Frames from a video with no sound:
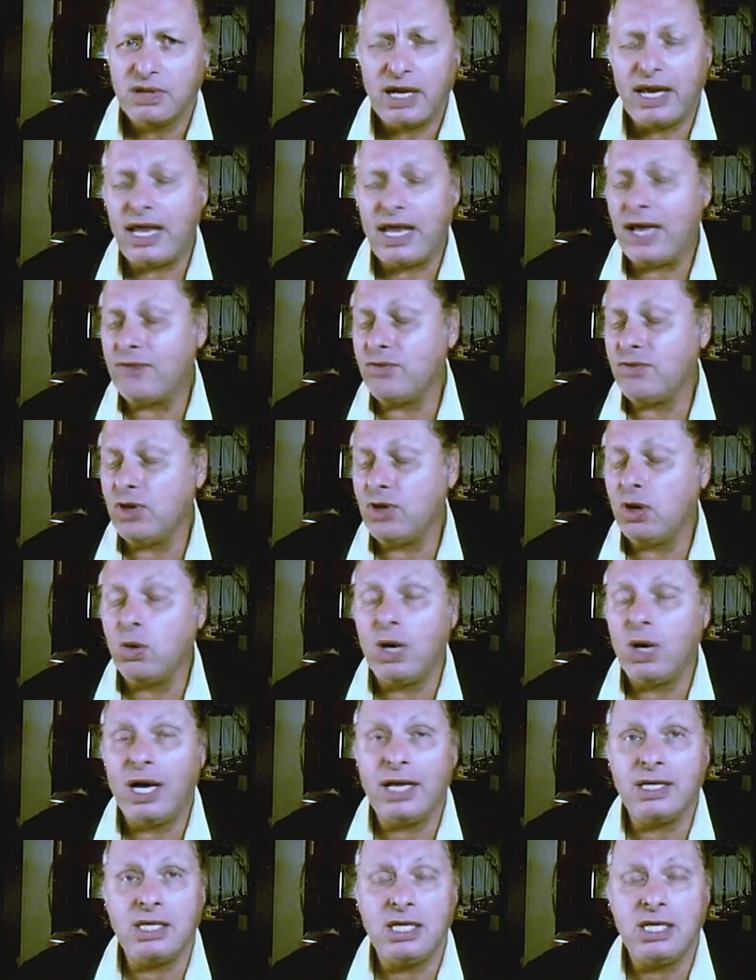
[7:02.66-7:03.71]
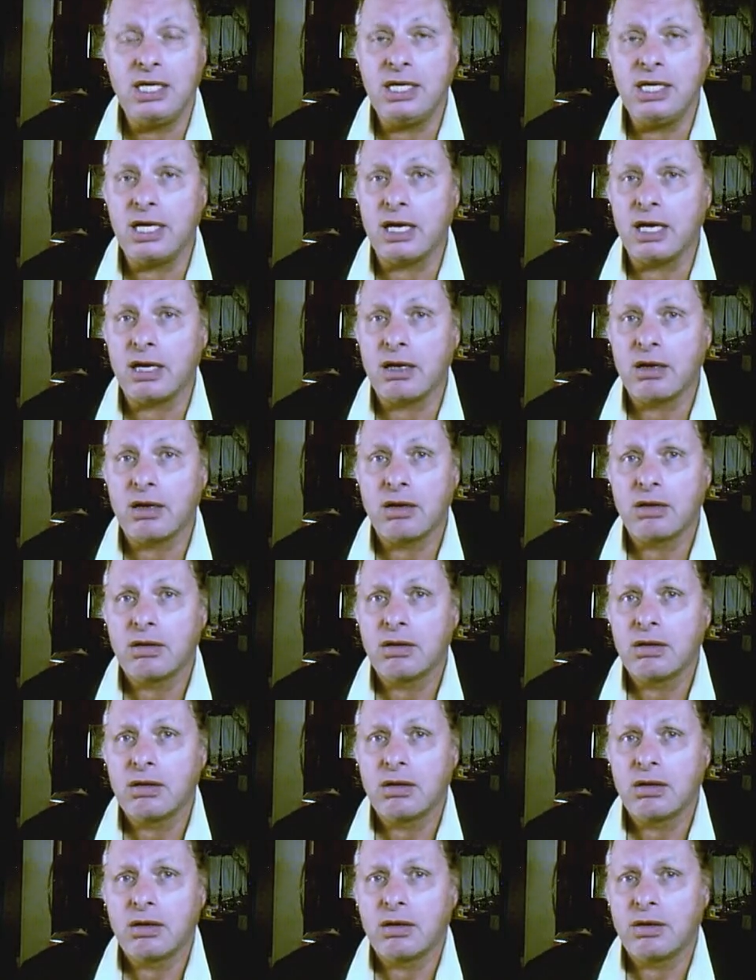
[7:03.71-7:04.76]
and have no idea
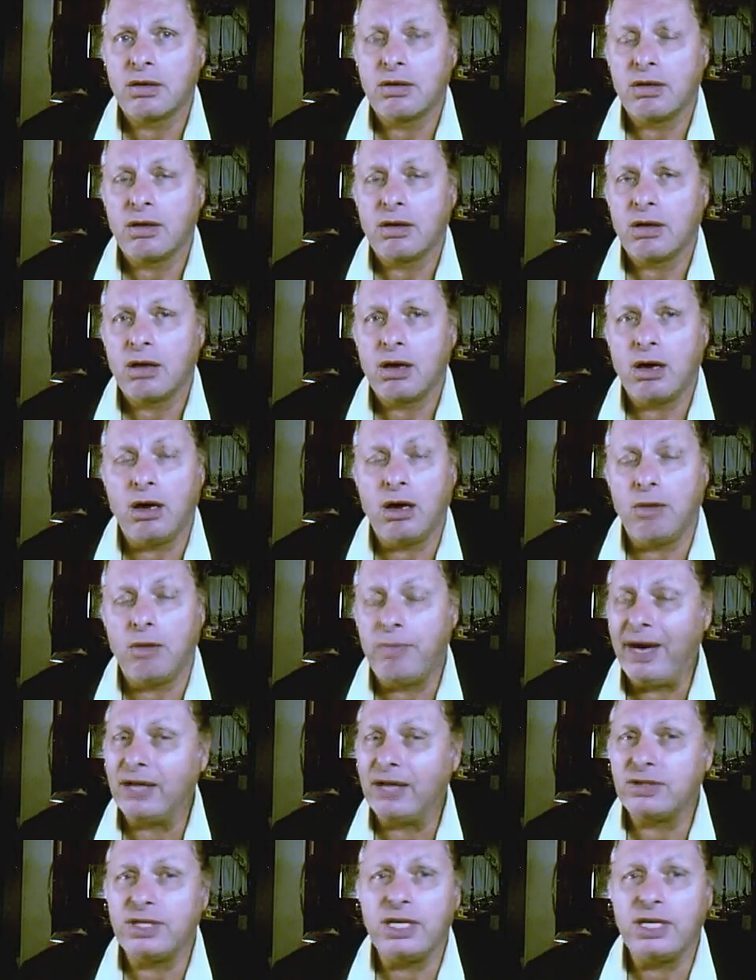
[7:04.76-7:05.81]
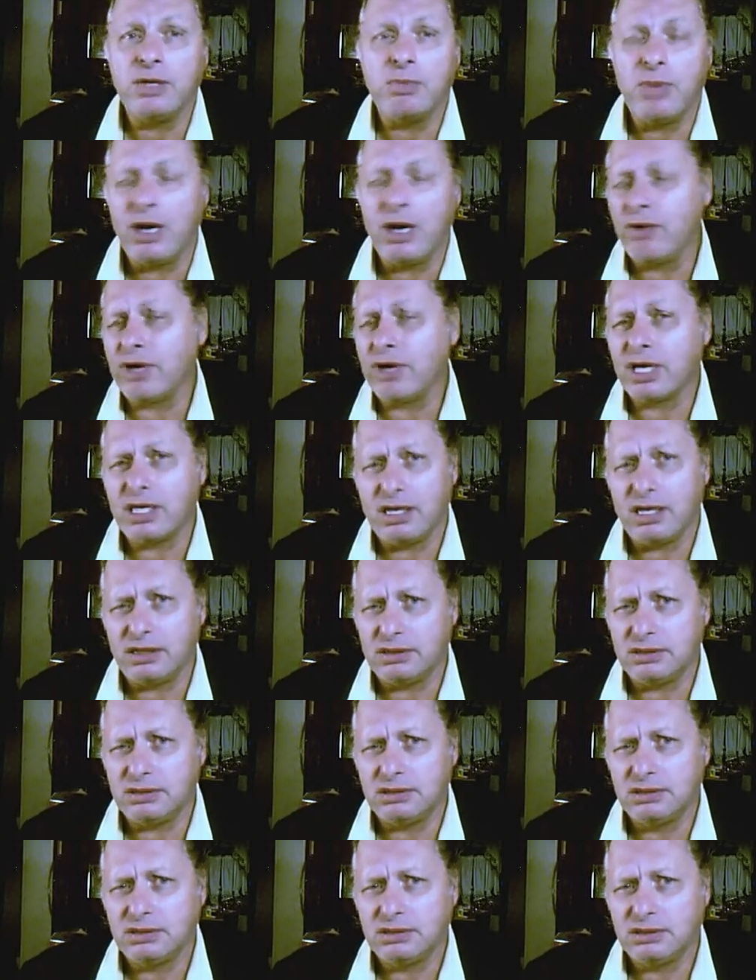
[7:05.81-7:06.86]
about the American
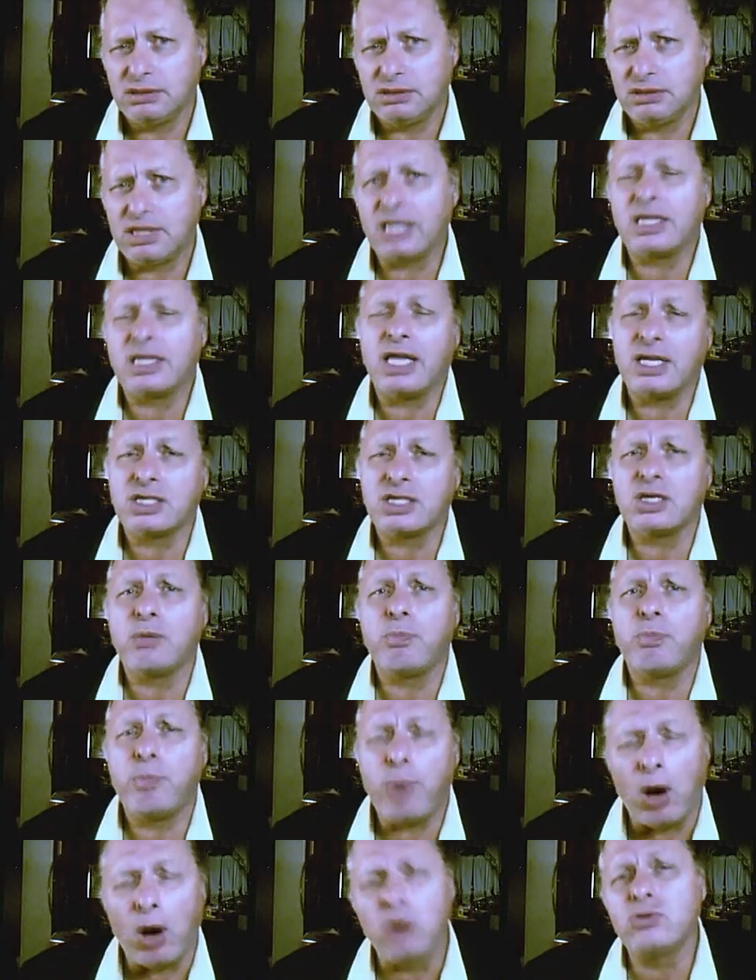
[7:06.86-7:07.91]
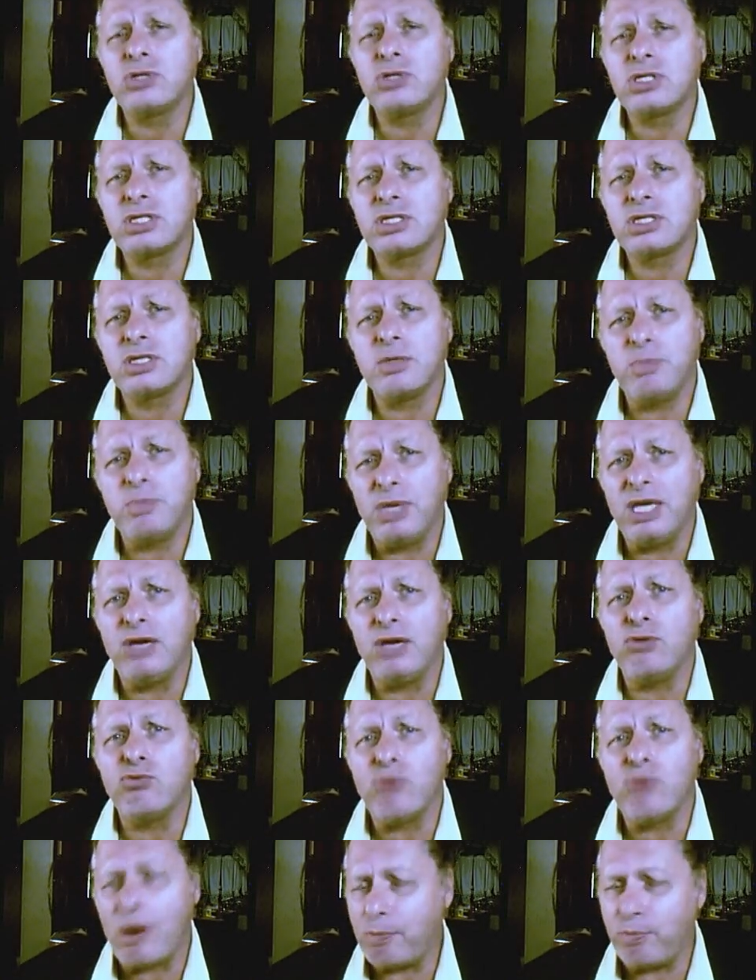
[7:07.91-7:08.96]
that they're supposed to be
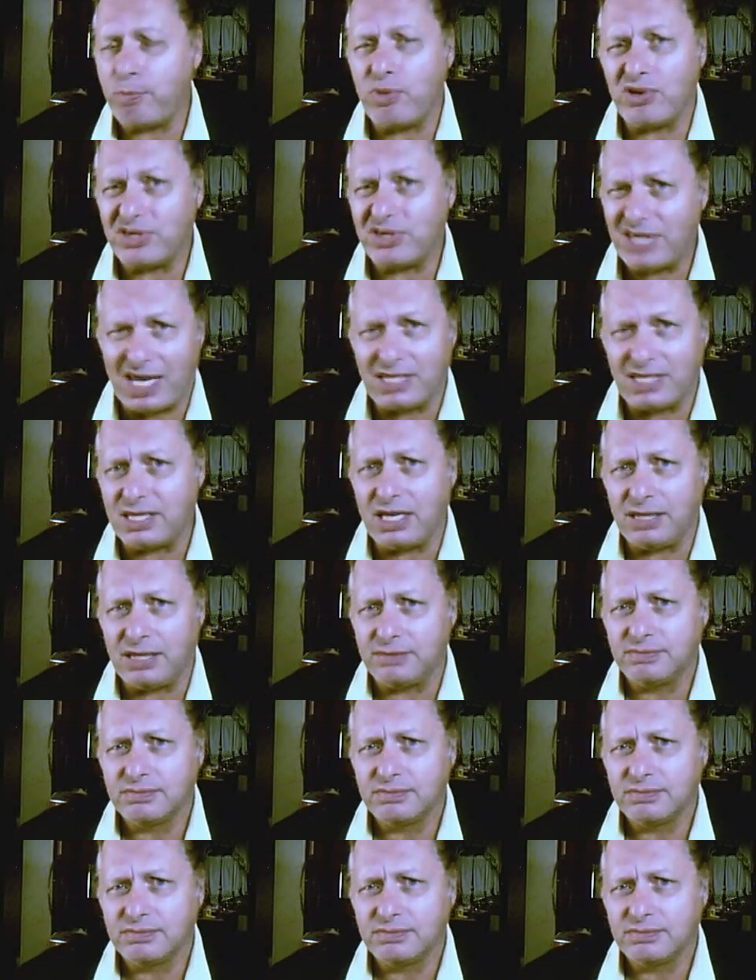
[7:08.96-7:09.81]
representing.